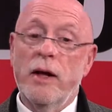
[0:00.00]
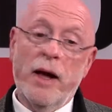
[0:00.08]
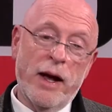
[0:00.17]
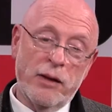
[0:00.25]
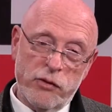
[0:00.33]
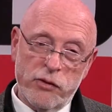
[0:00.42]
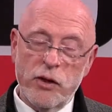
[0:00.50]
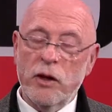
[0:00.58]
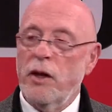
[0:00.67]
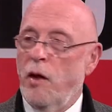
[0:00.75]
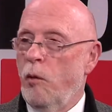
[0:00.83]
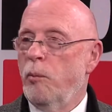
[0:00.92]
and still
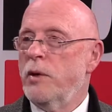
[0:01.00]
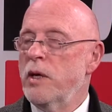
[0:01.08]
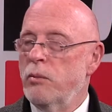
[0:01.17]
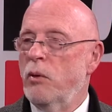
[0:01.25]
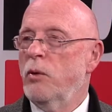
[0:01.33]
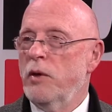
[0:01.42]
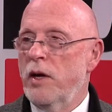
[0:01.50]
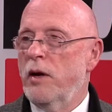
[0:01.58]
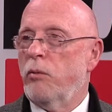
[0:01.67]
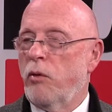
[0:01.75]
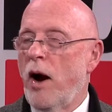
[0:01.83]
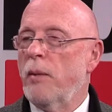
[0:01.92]
help people with their
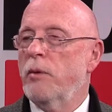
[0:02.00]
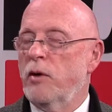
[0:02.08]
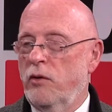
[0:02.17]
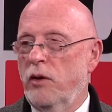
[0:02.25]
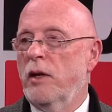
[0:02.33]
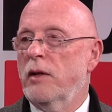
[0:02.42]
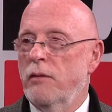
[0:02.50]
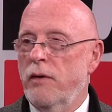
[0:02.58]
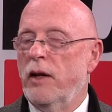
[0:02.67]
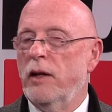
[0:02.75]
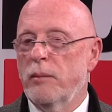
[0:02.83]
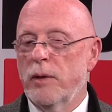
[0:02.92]
properties and their
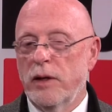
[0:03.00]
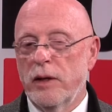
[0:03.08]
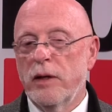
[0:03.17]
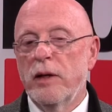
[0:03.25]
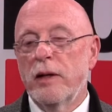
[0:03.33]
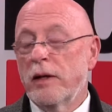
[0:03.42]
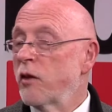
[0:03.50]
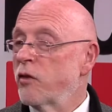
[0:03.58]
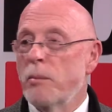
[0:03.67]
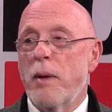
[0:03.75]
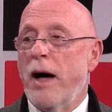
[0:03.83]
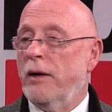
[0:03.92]
development is a
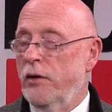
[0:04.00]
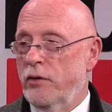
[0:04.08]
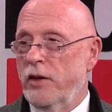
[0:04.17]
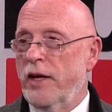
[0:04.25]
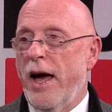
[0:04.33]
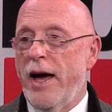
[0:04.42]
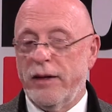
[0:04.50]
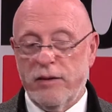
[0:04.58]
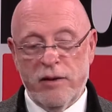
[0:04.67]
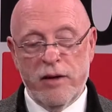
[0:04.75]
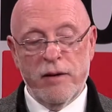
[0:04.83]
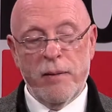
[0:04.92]
balancing act.